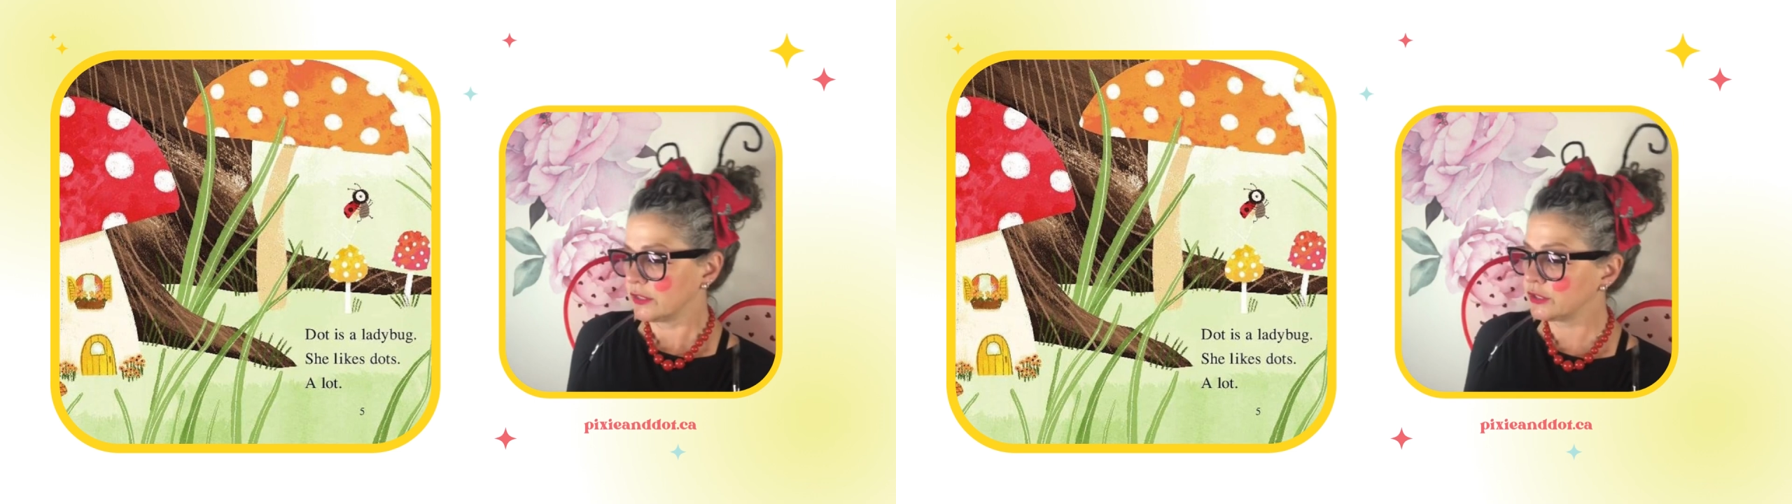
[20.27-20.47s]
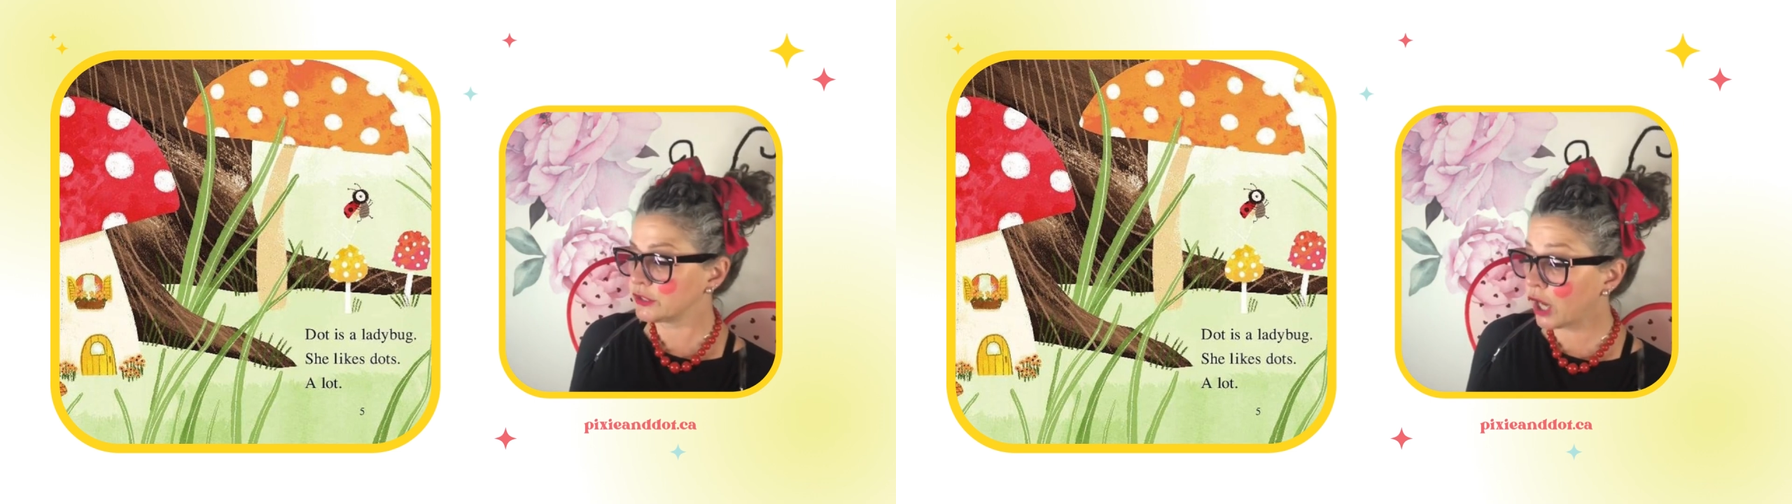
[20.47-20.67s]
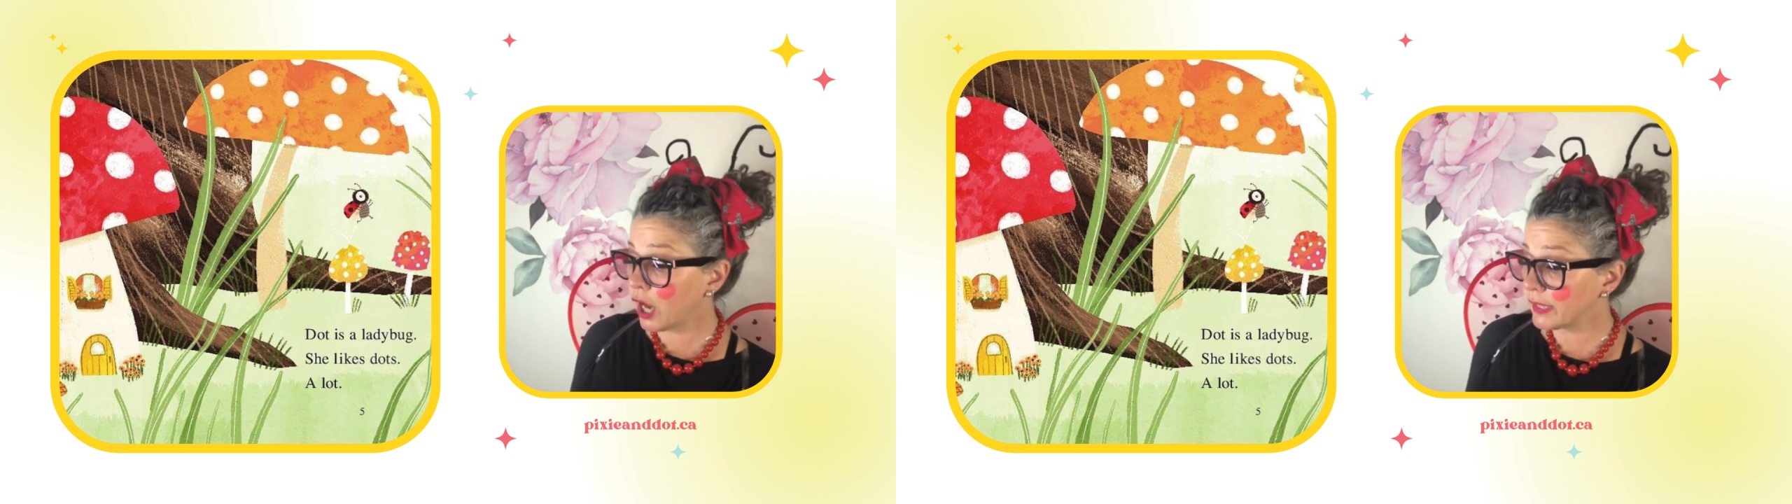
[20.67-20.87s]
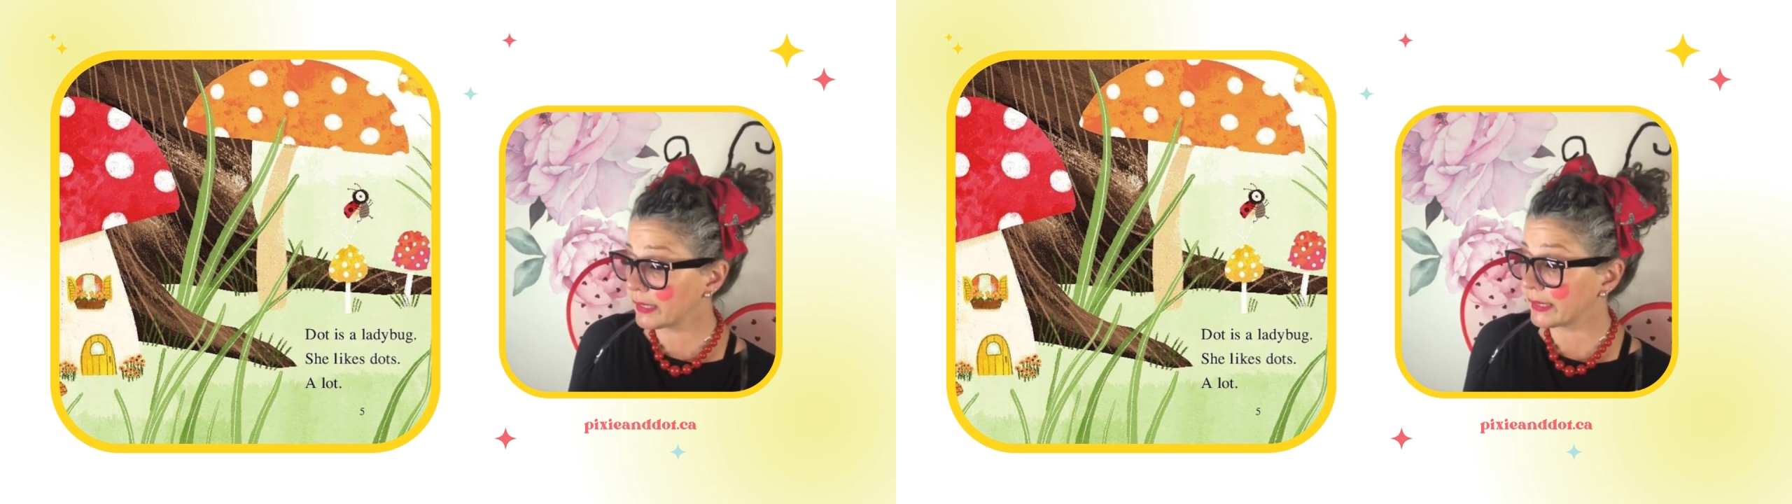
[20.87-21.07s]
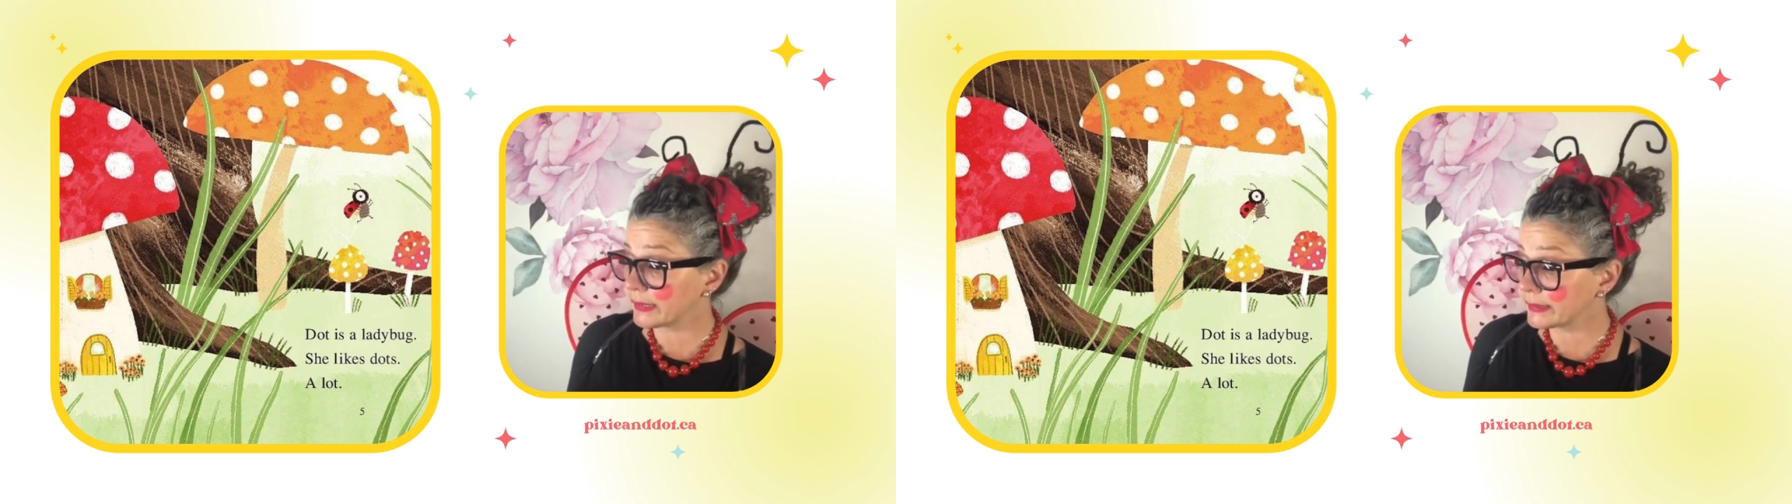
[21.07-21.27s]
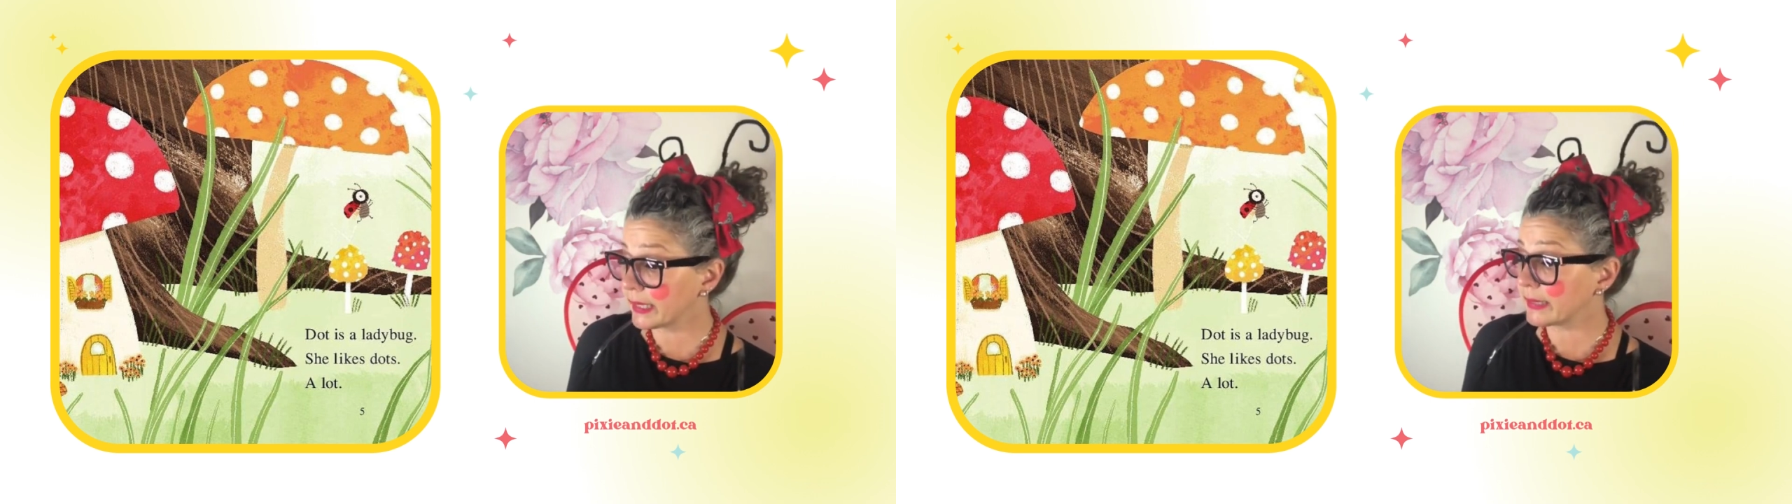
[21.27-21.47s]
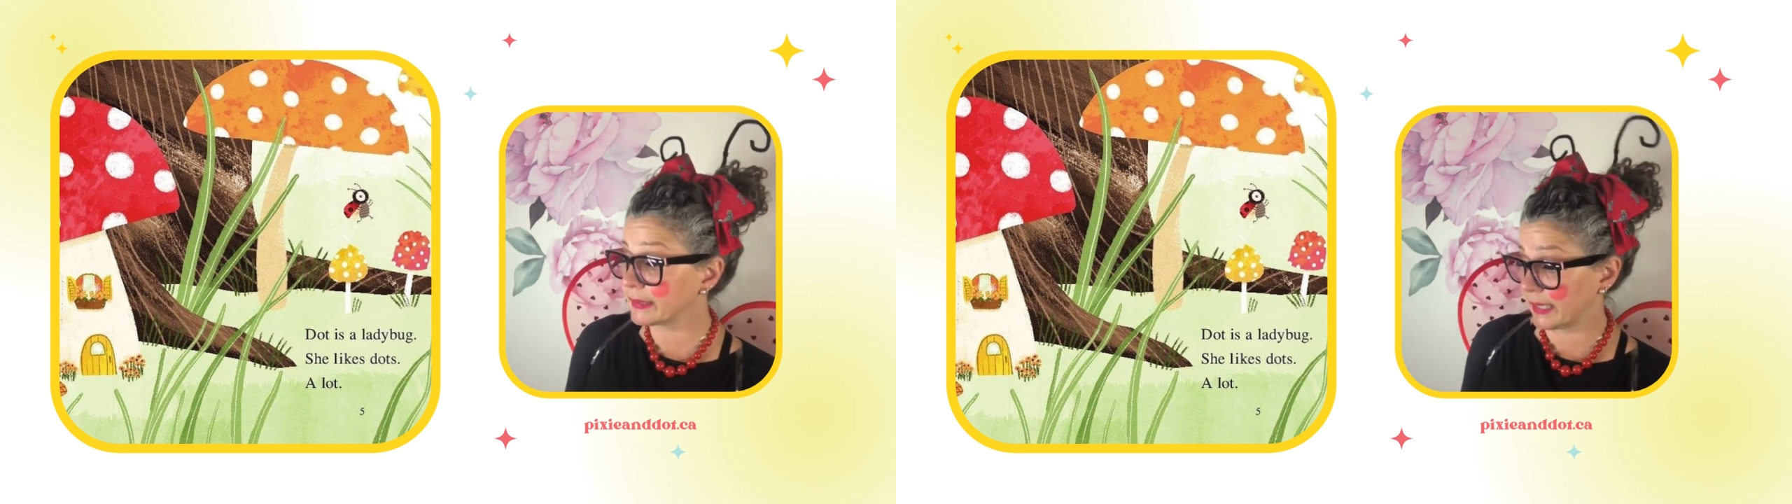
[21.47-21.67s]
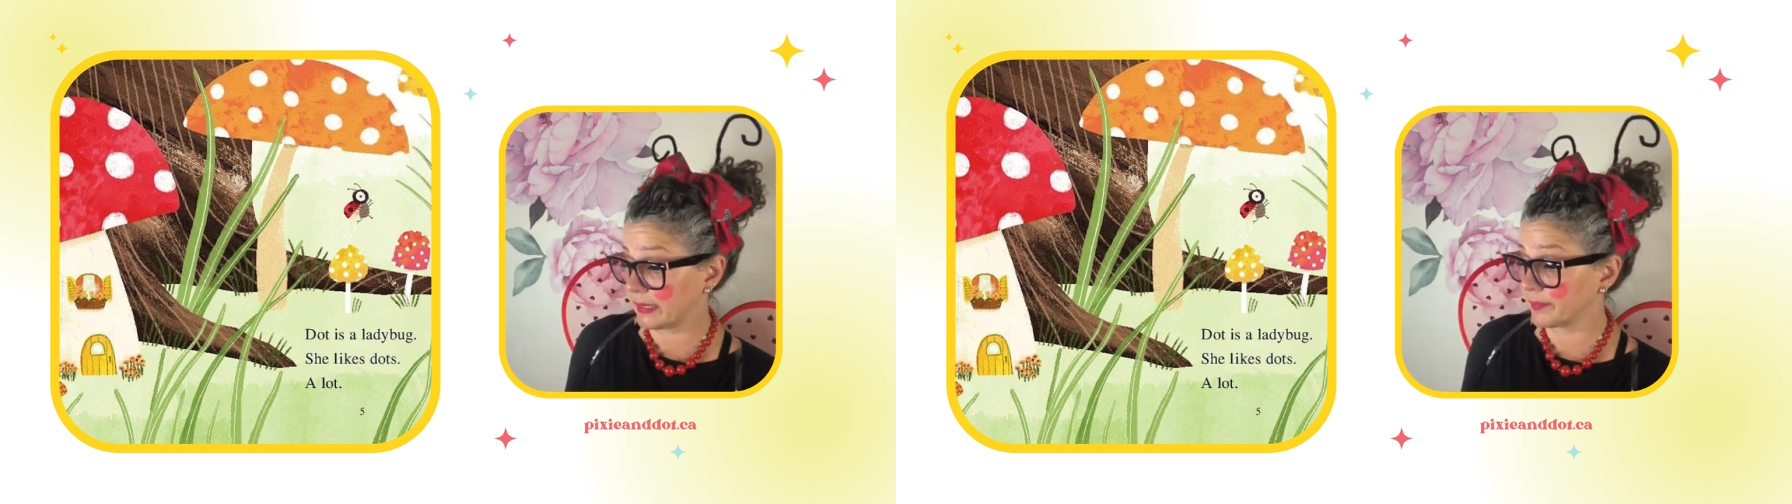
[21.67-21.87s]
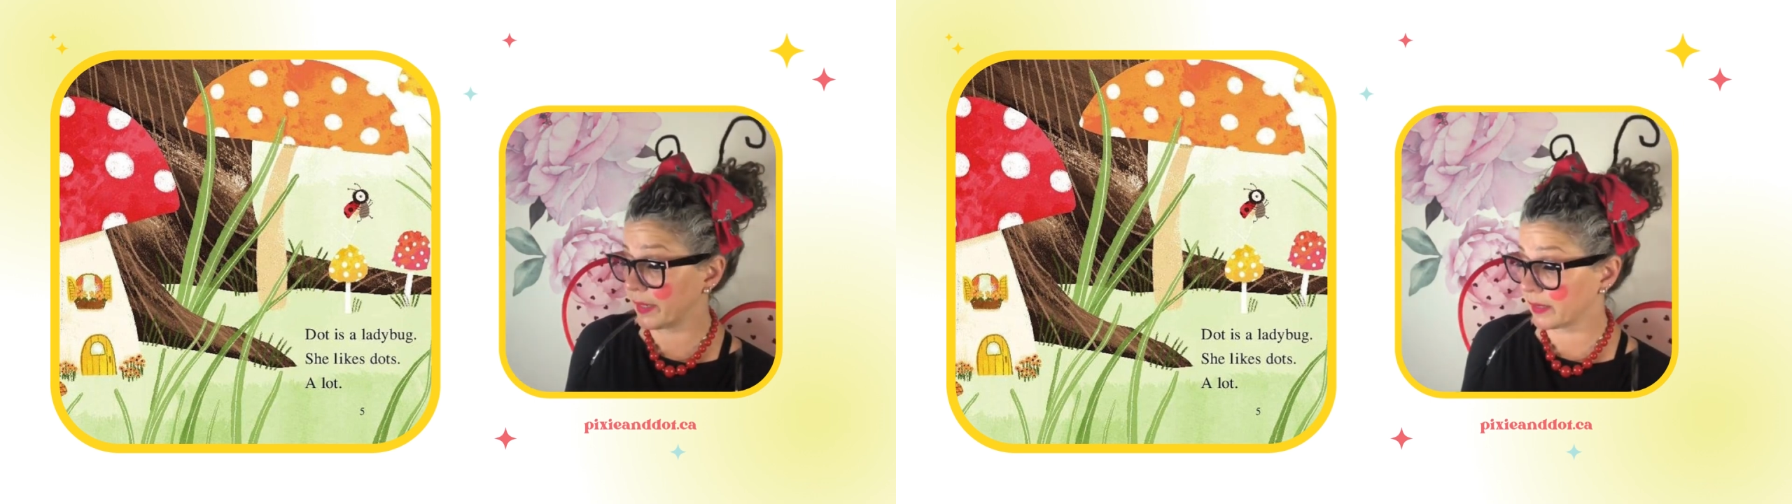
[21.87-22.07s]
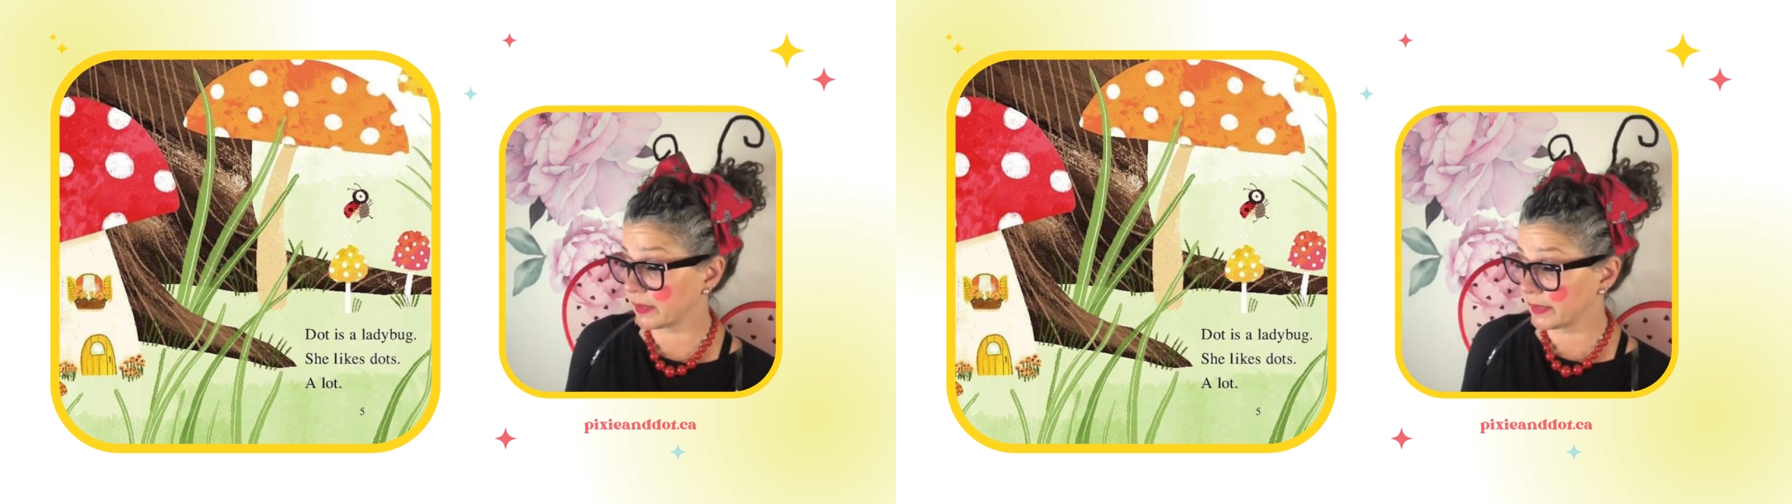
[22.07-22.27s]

Dot is a ladybug.